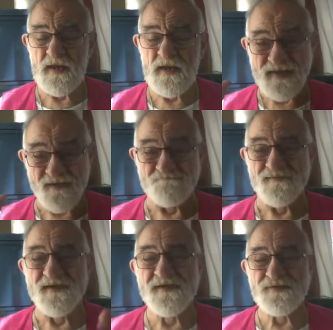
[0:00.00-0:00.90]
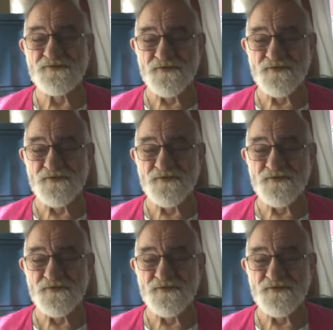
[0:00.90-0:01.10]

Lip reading: income to